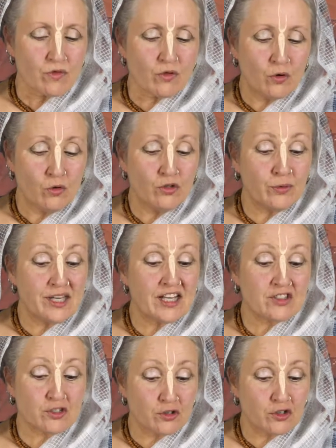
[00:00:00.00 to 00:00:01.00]
Although he
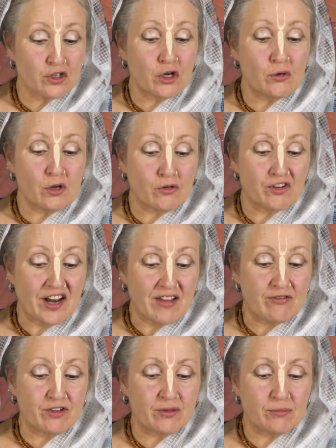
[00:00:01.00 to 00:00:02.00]
has control over
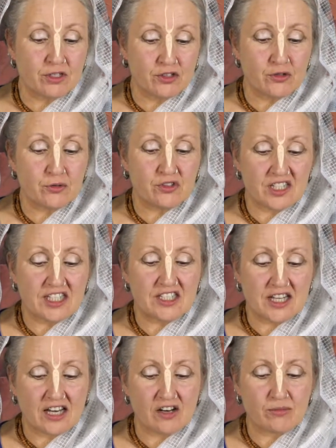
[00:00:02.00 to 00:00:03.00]
every minute detail